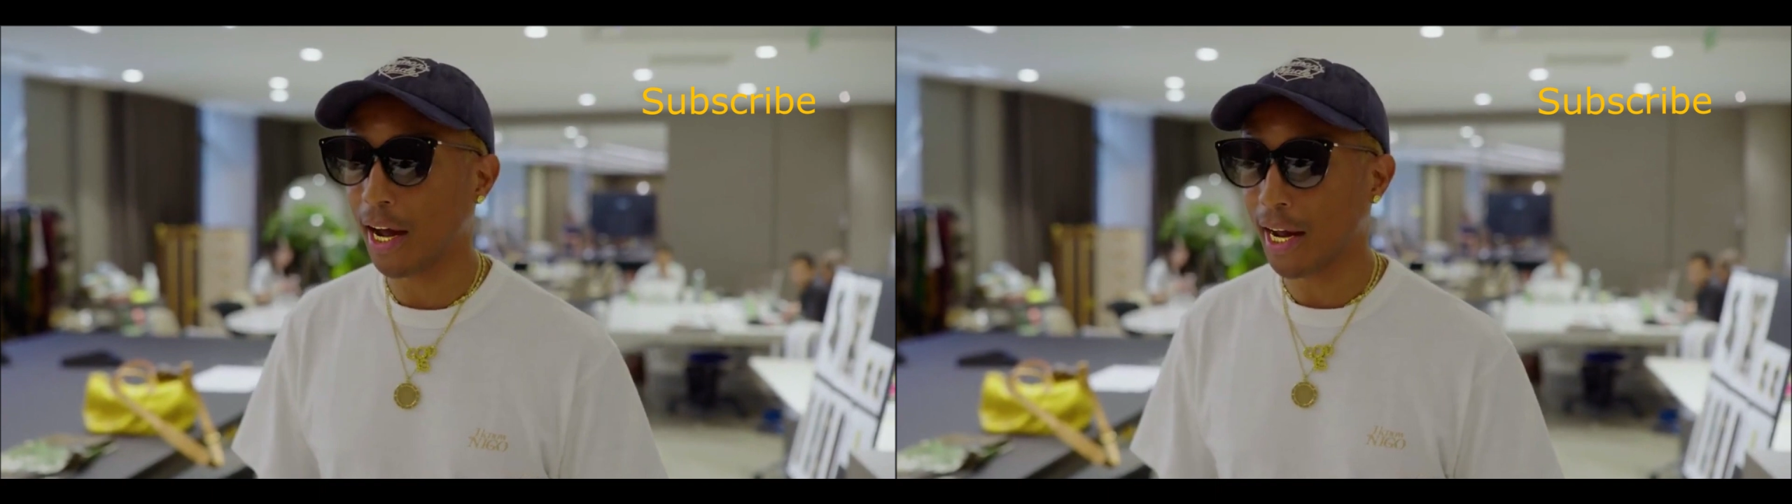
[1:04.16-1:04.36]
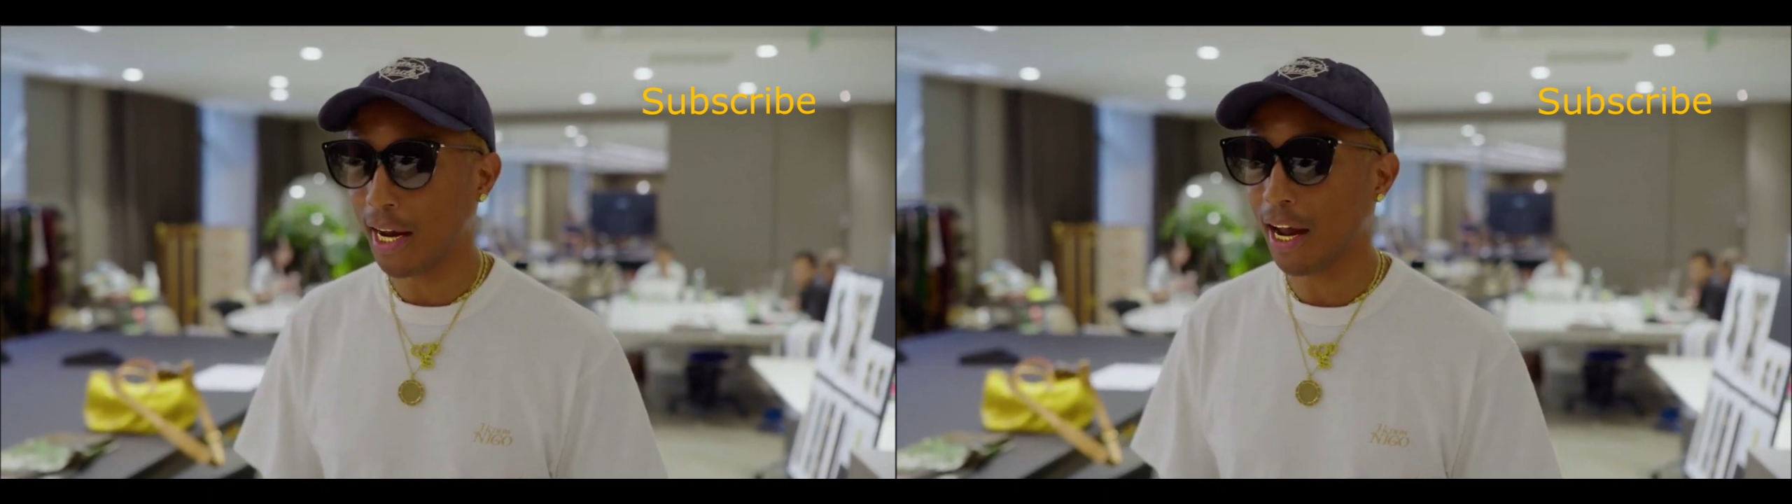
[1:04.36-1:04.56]

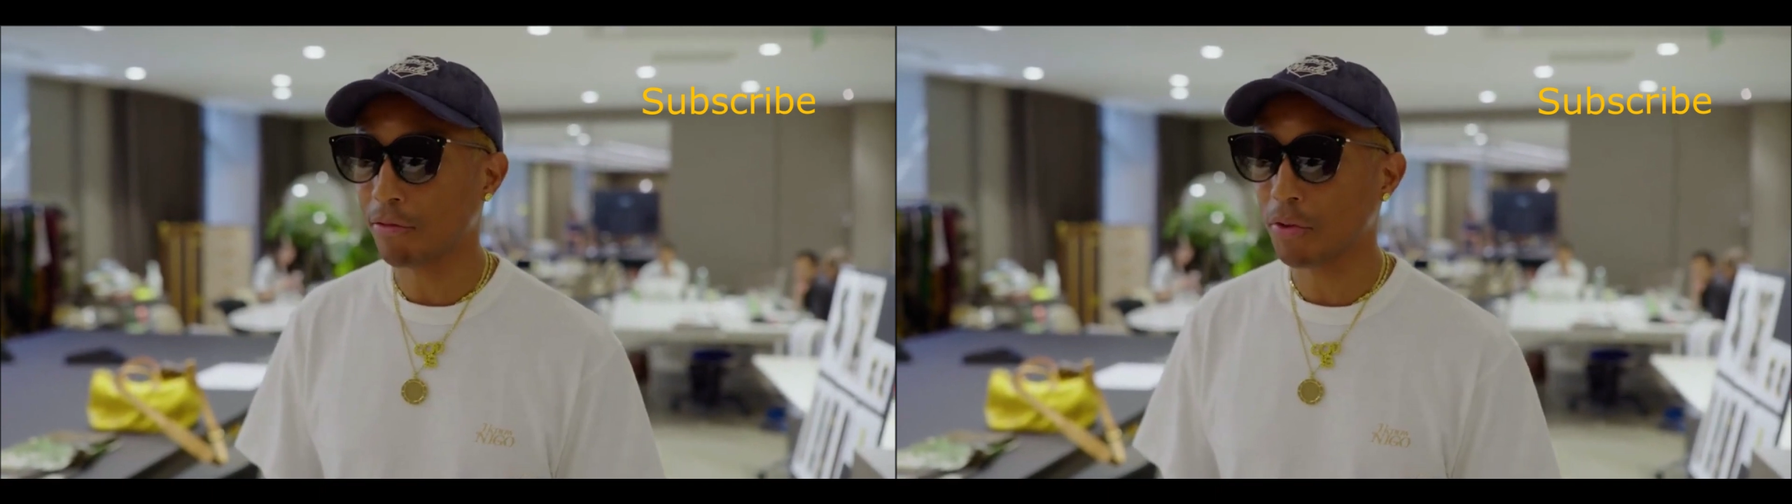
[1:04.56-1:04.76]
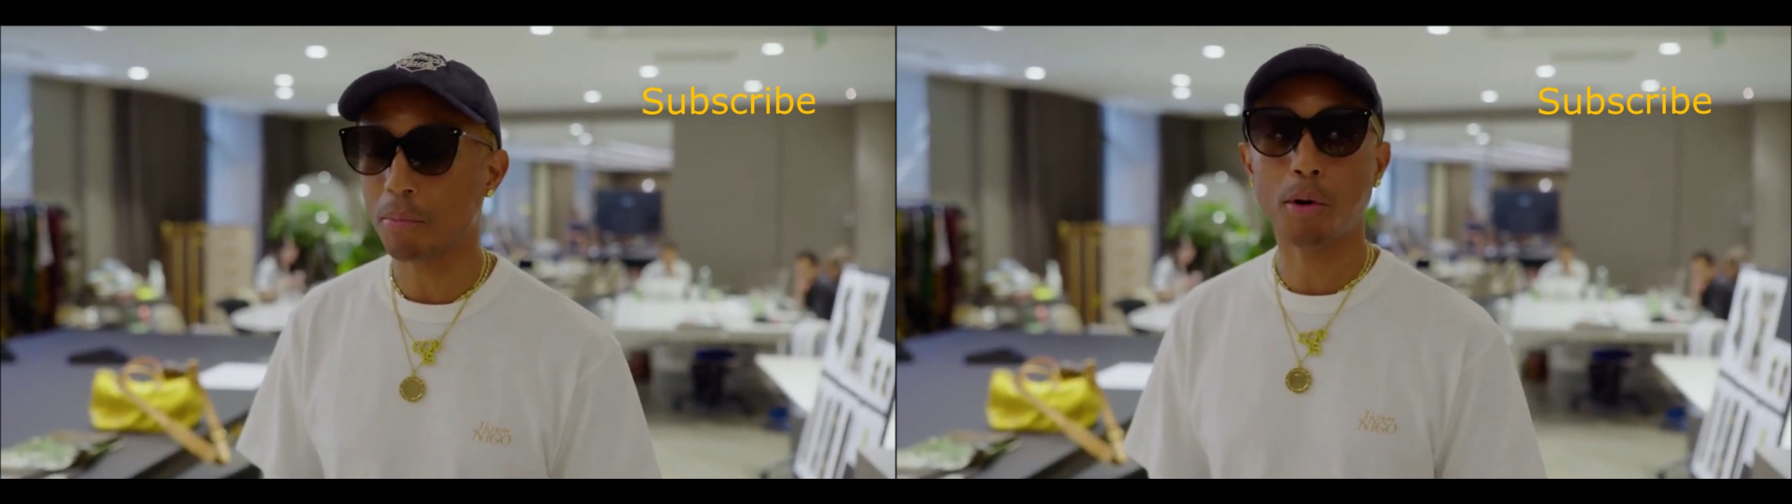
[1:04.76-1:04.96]
I
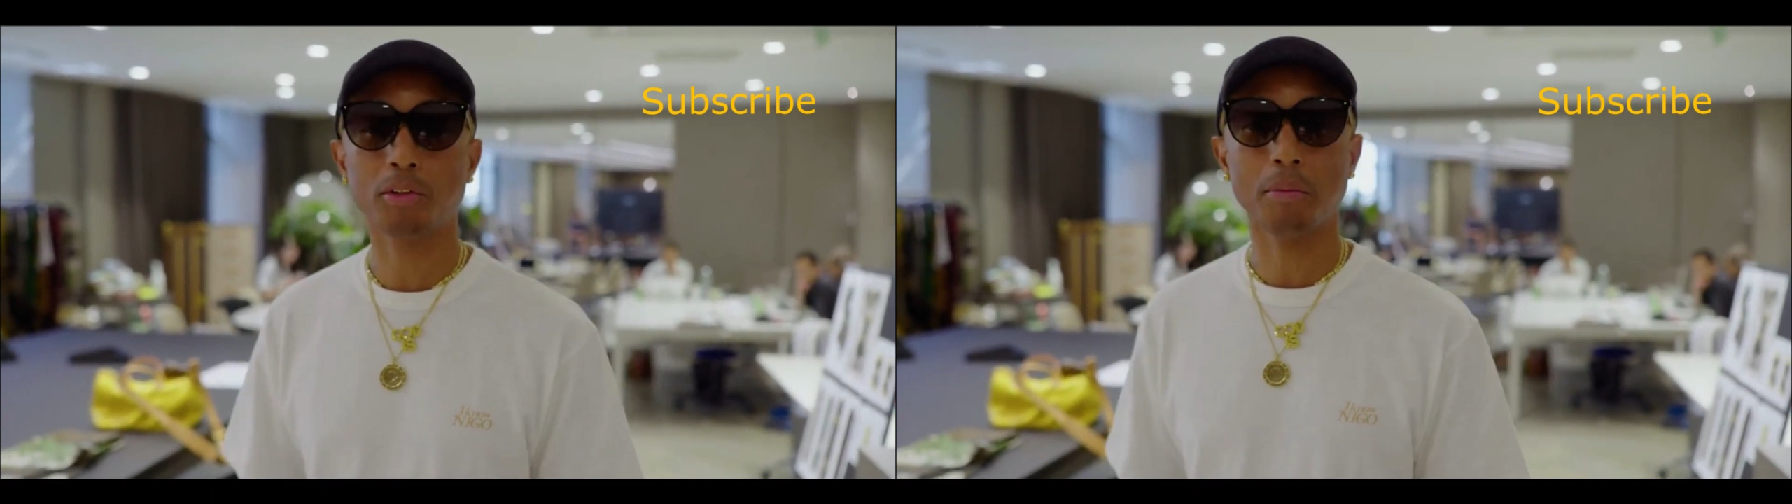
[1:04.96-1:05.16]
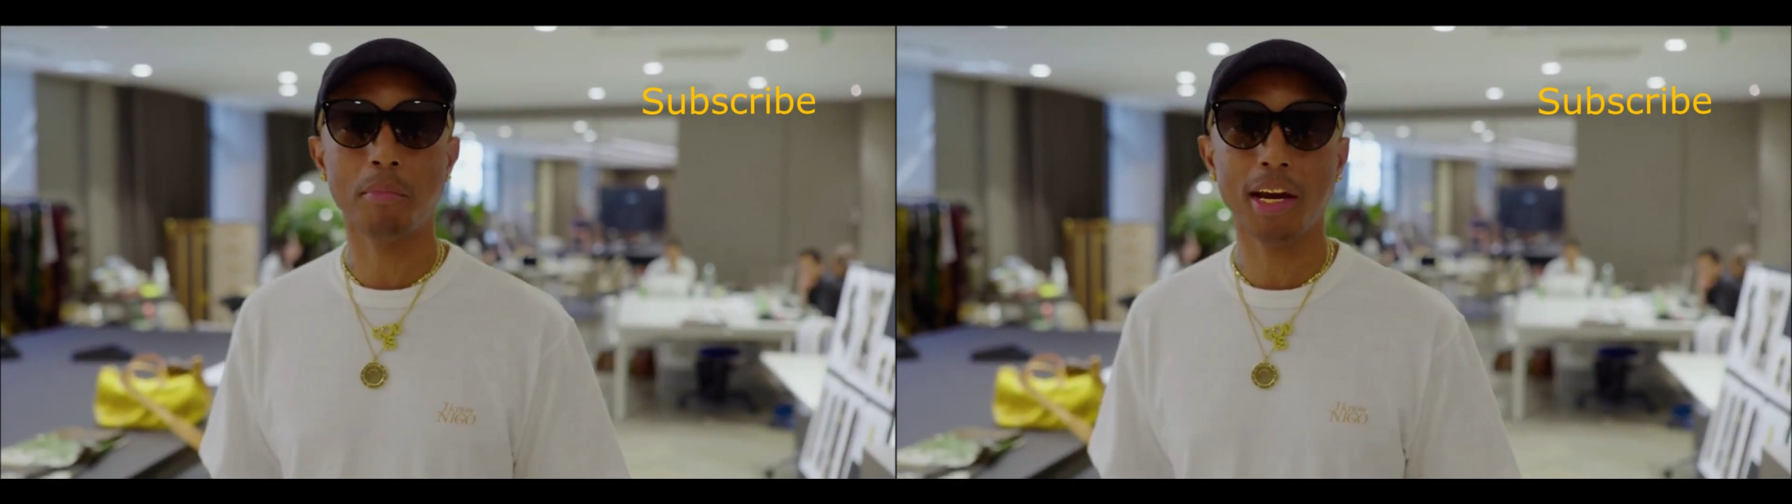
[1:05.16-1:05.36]
have the
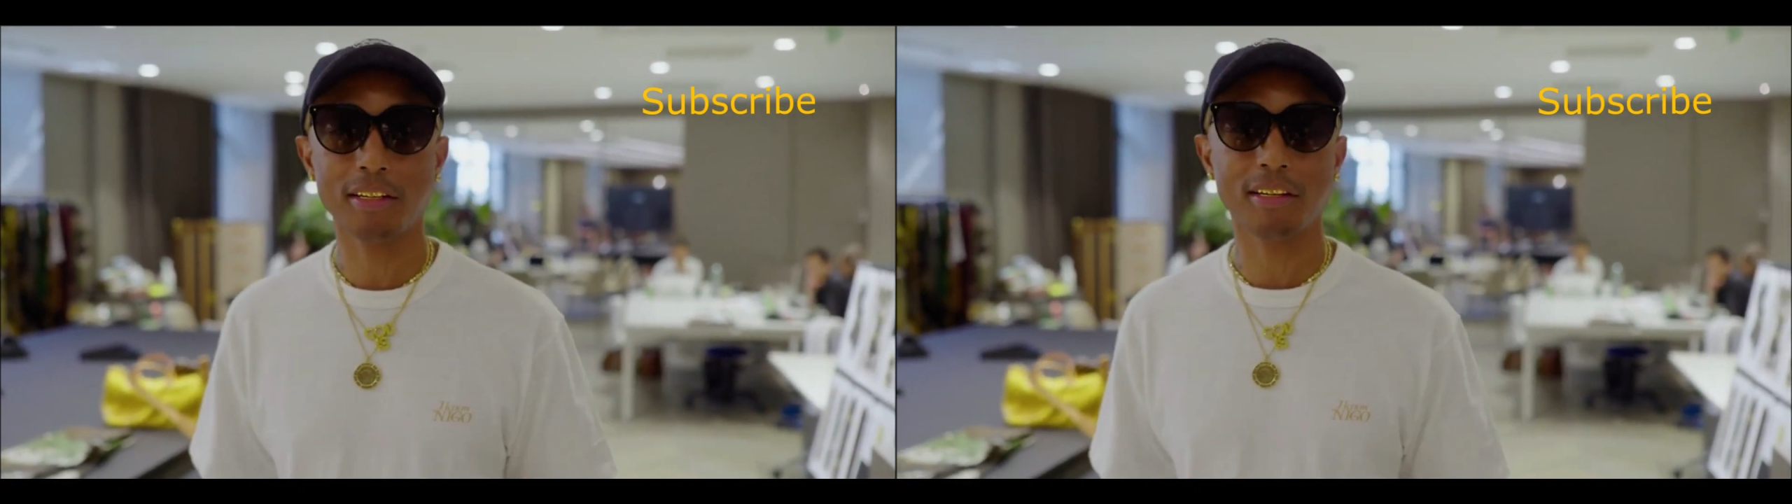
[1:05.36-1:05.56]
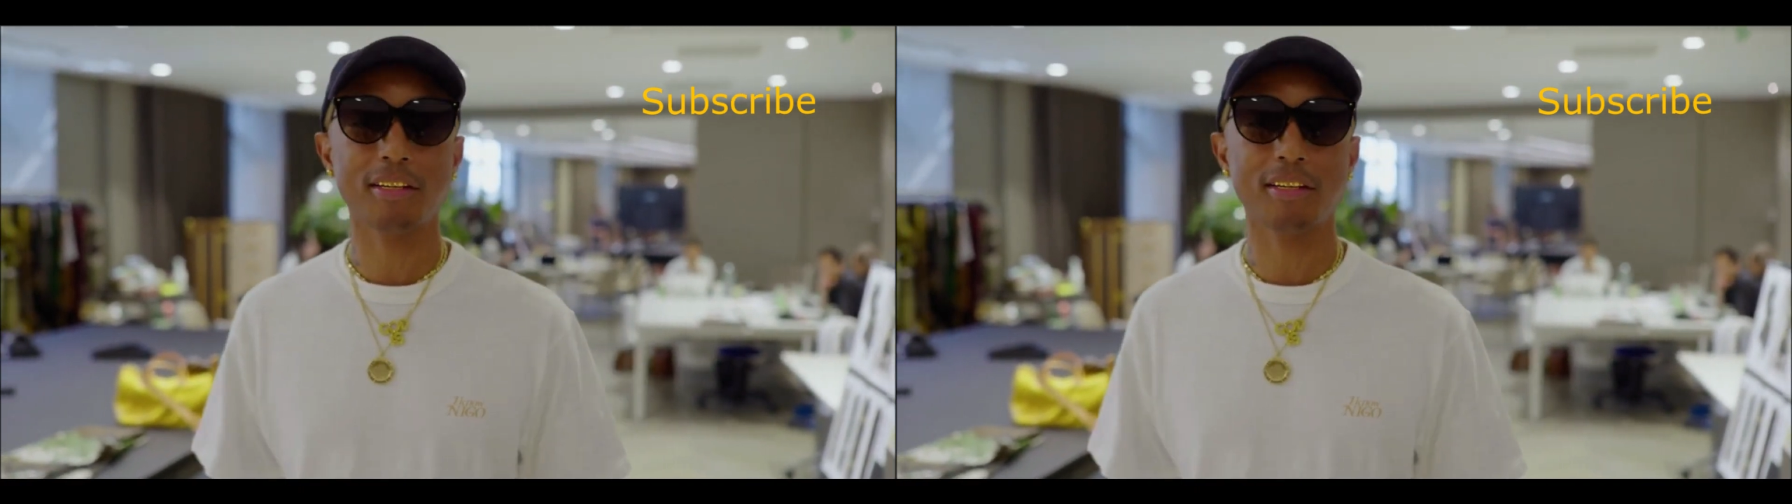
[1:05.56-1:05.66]
most amazing